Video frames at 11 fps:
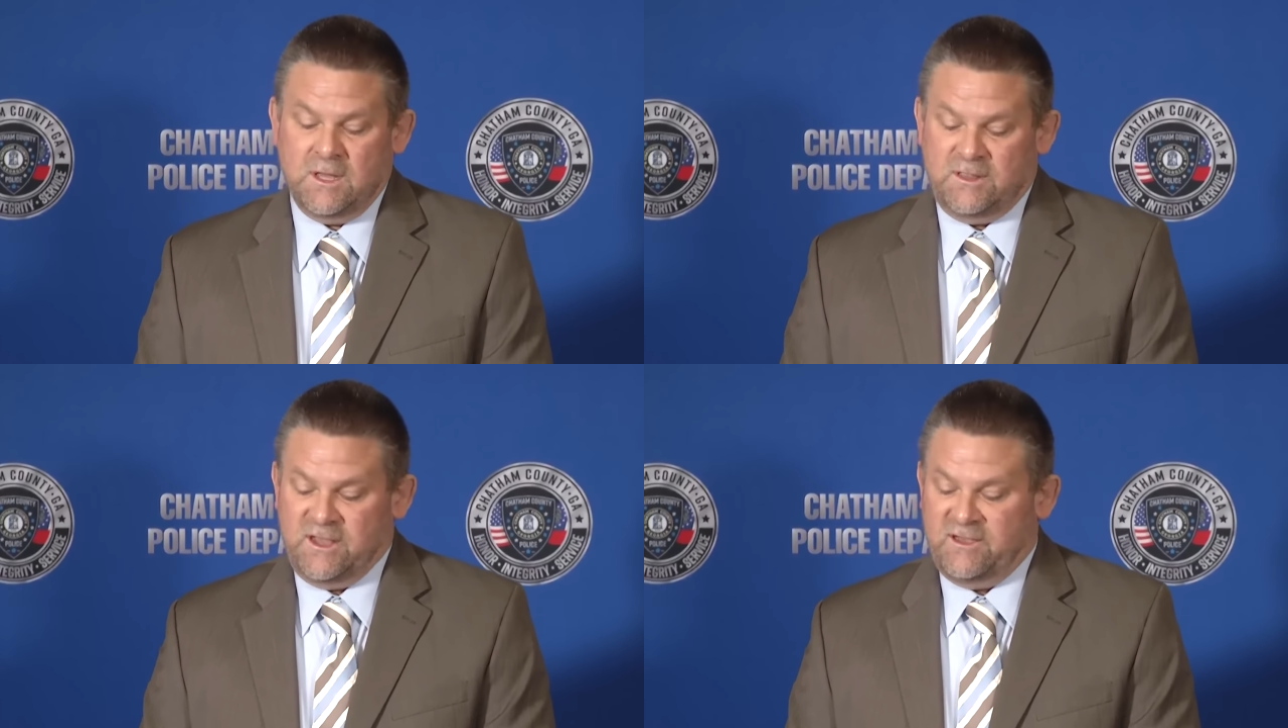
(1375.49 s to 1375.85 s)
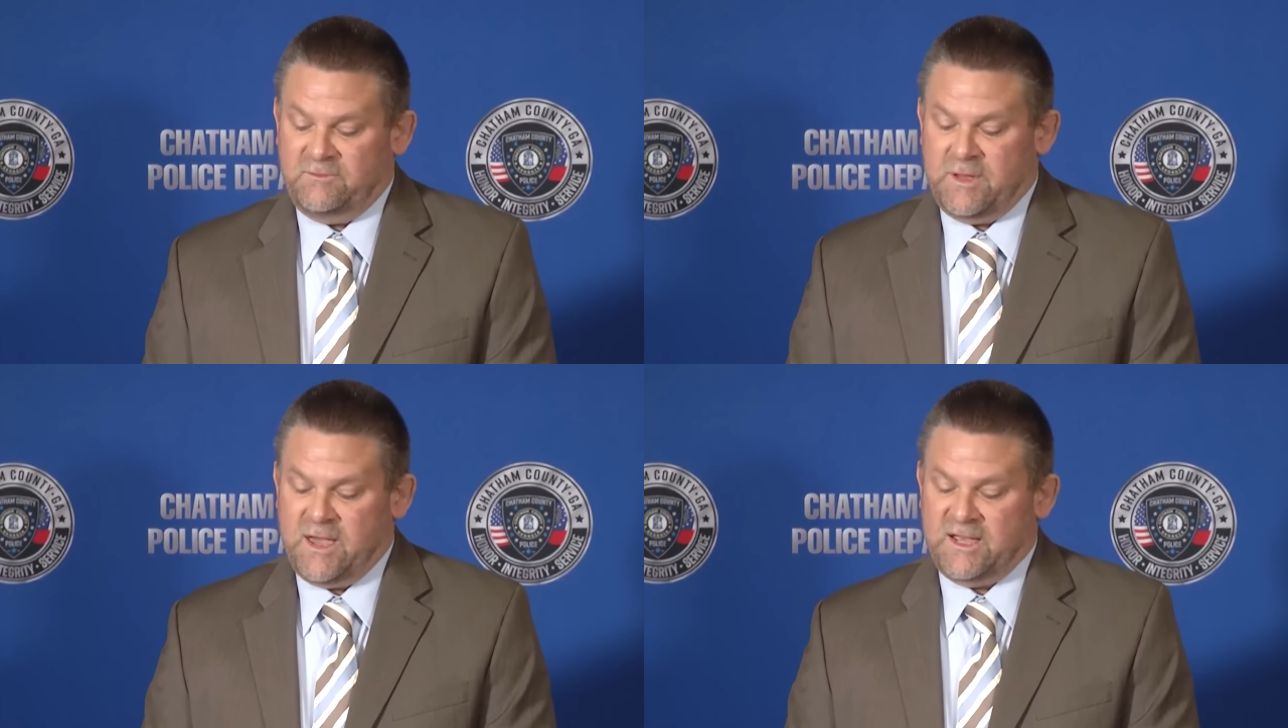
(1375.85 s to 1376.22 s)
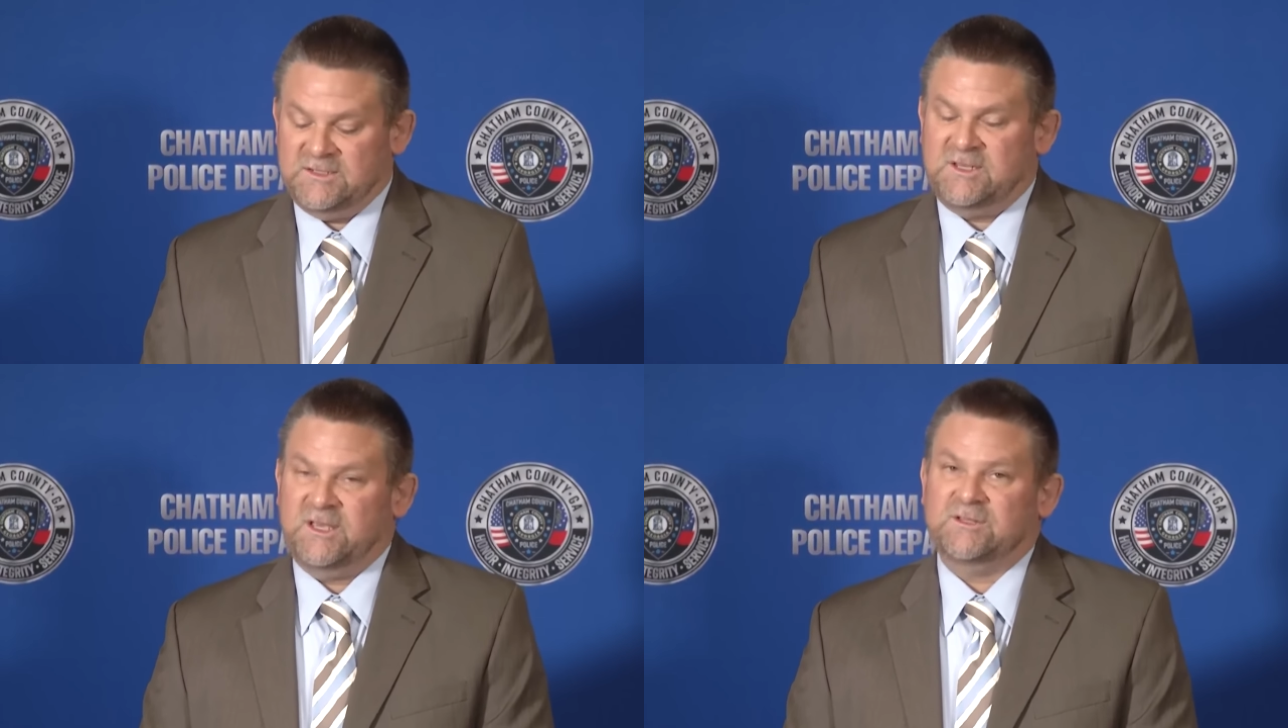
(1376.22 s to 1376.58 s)
the FBI
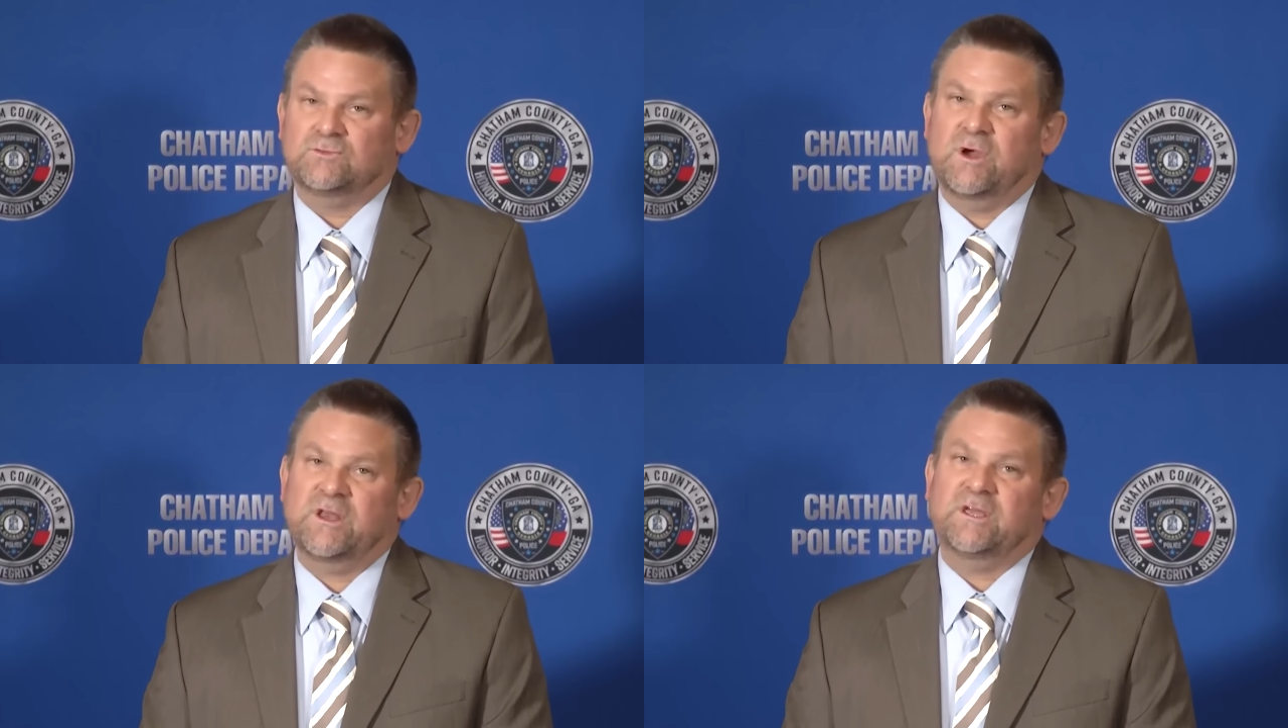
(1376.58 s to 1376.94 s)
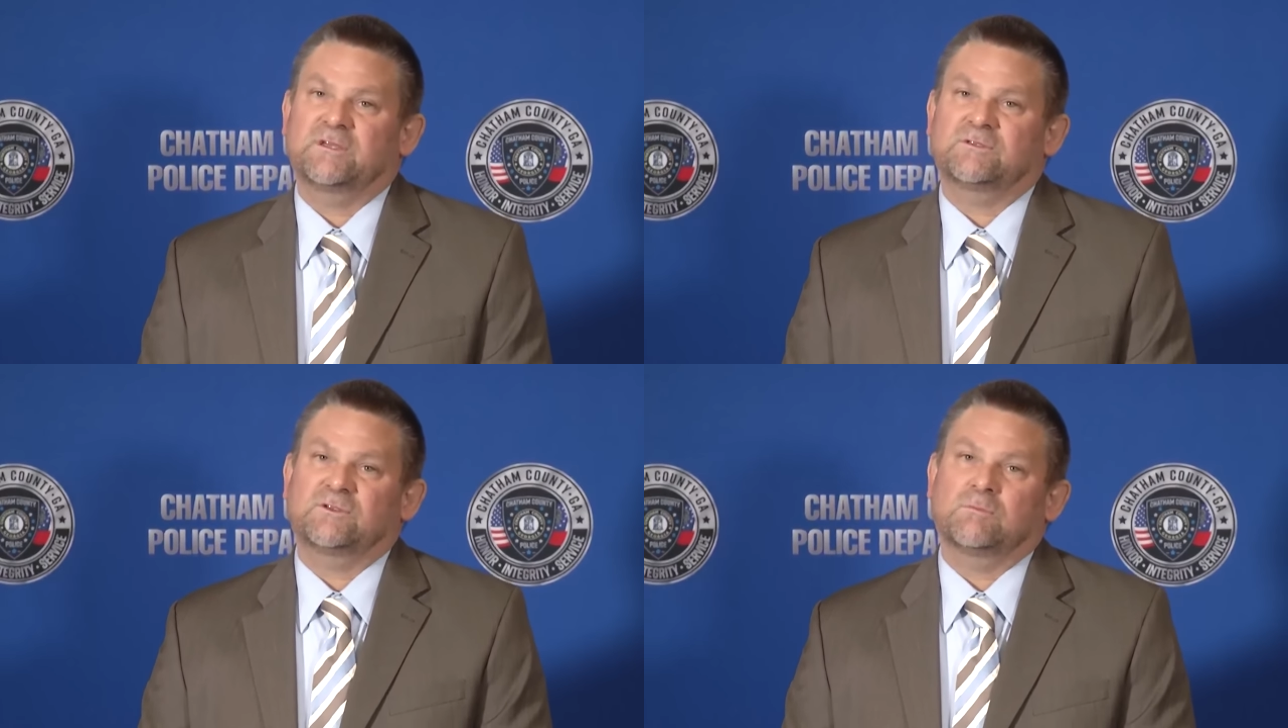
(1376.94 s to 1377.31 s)
stands ready to